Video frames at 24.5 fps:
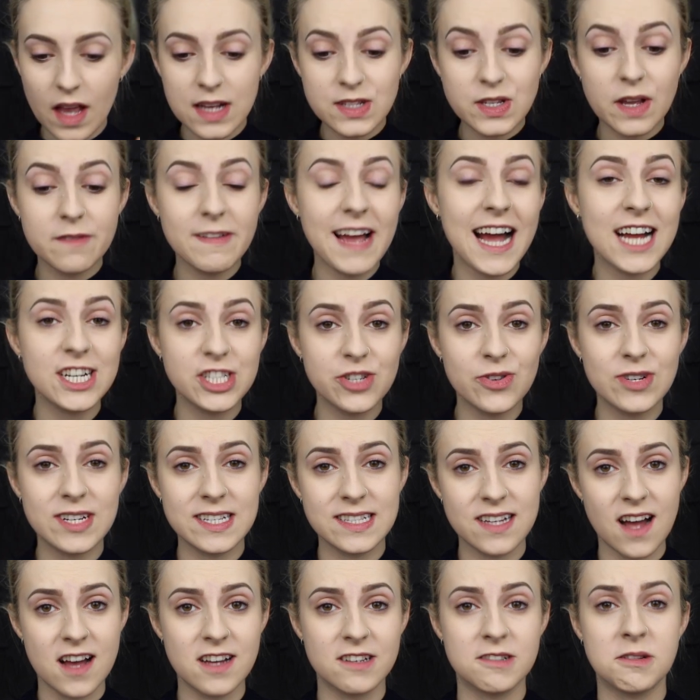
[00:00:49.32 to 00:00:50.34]
So I've actually already
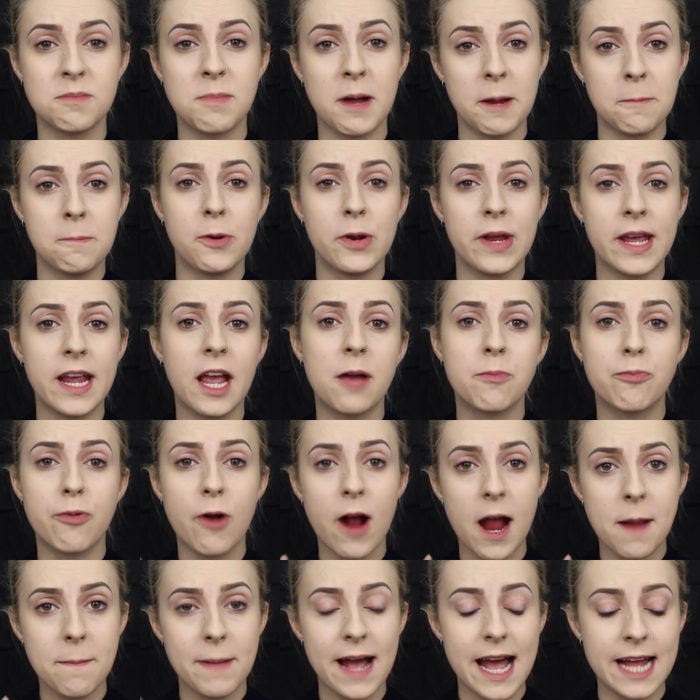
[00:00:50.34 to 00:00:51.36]
started by putting a
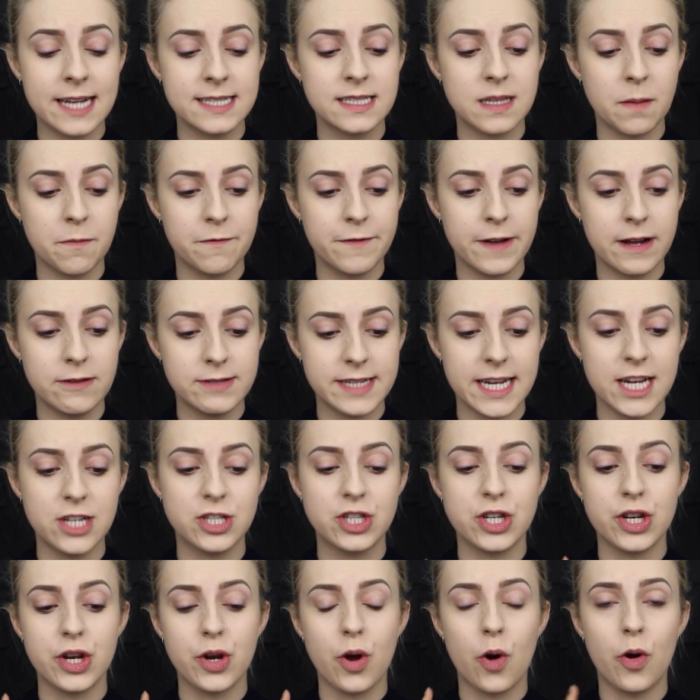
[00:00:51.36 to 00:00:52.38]
primer and some
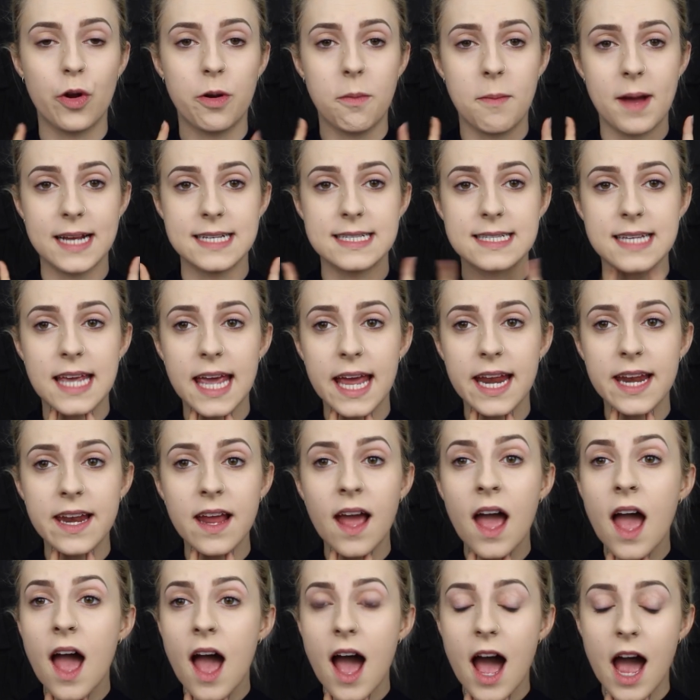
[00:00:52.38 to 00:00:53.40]
foundation on my
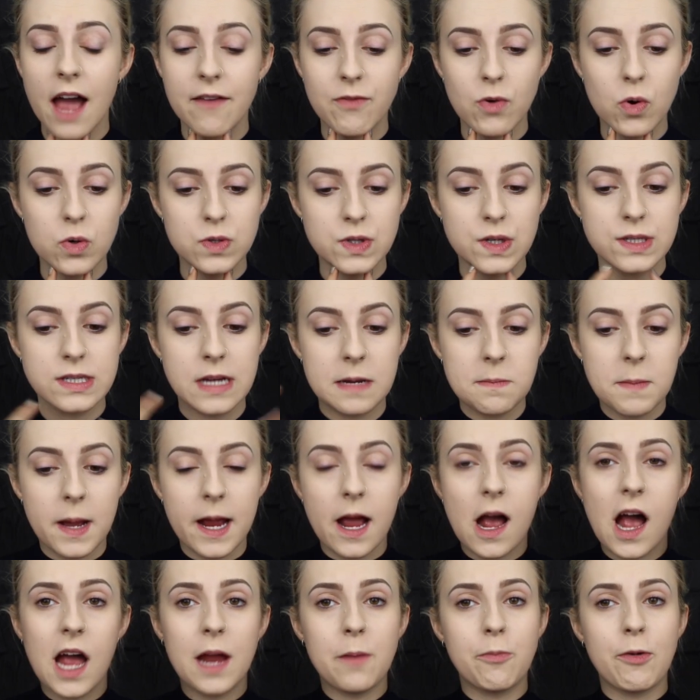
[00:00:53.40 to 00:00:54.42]
skin. I've also done
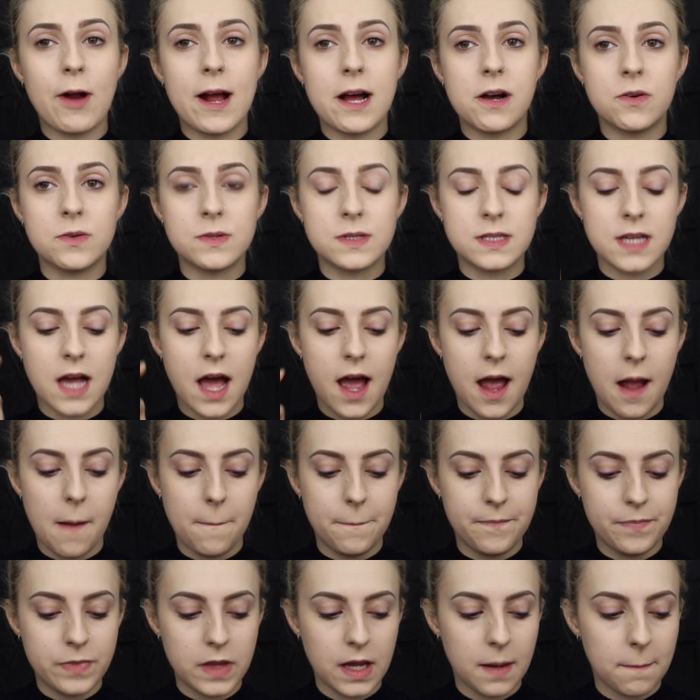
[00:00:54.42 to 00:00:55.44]
my eyebrows
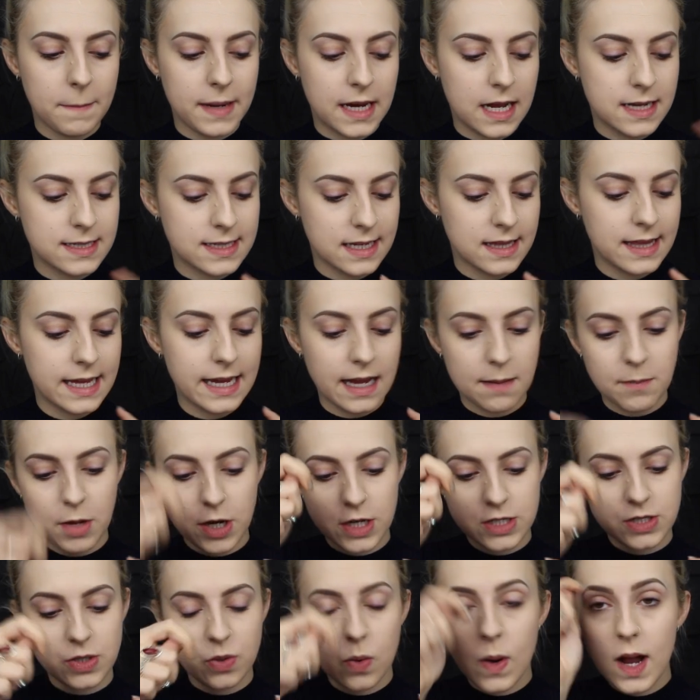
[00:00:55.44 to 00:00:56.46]
because I think I'm
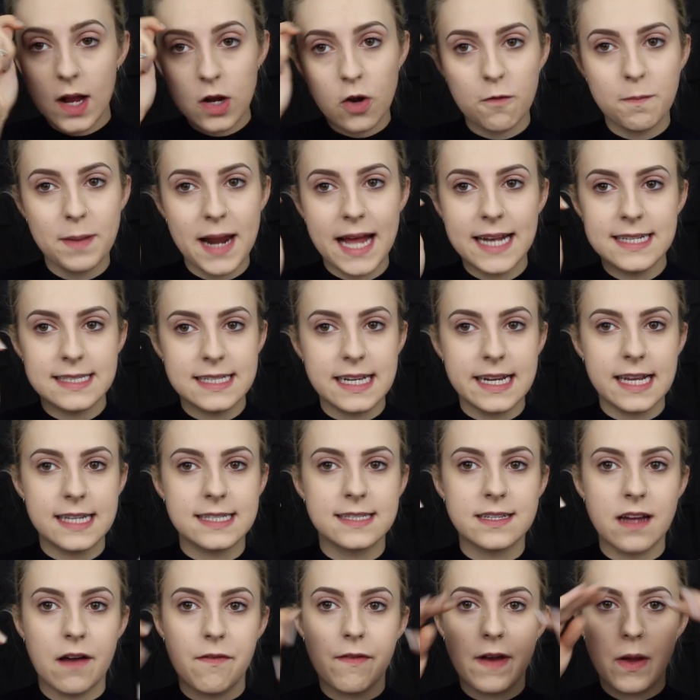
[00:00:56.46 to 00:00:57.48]
going to do quite a lot of blending and
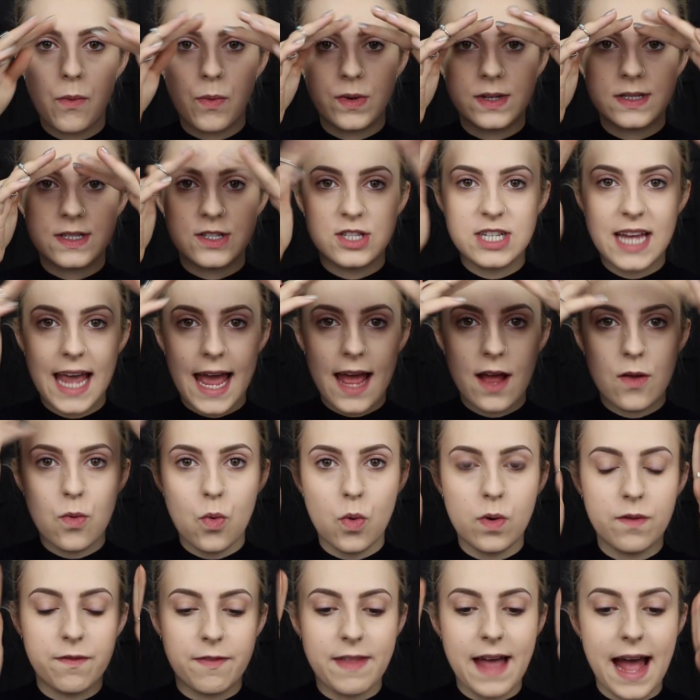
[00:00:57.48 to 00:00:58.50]
stuff, and I wanted to get
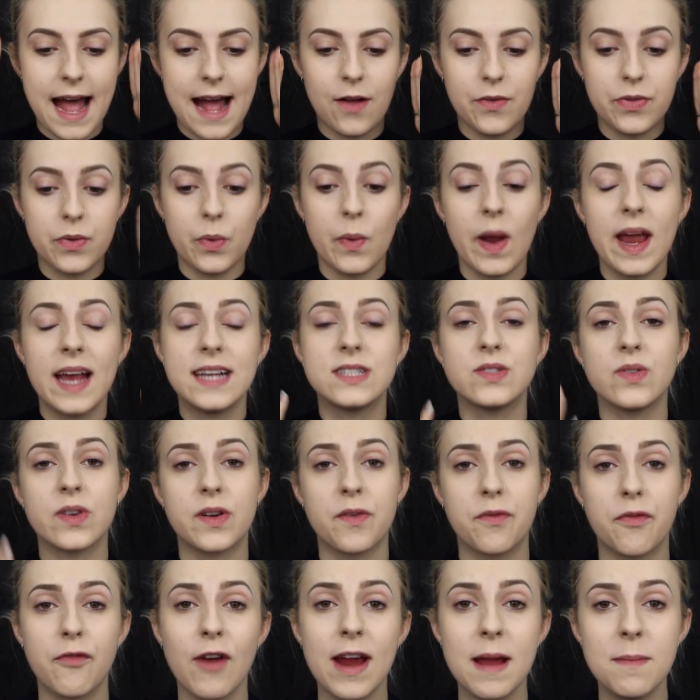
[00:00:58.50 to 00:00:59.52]
all of that out the way so I
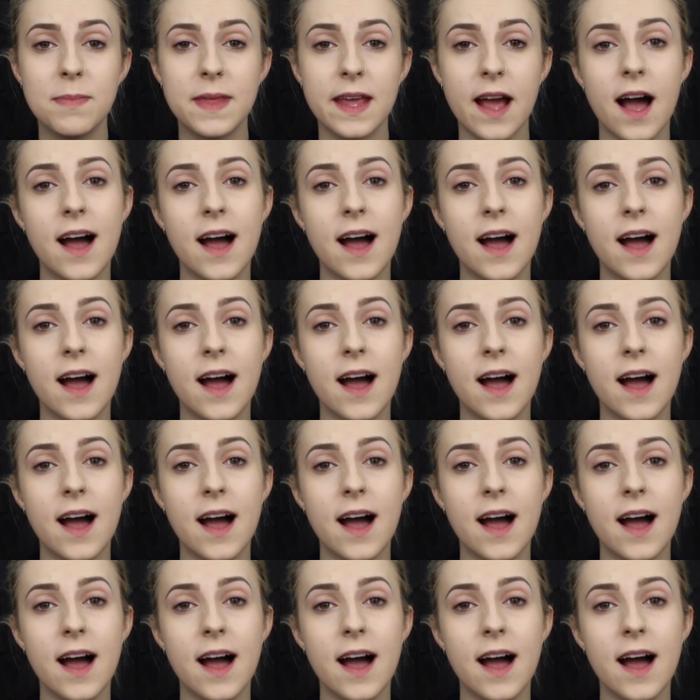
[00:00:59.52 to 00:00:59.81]
could frame the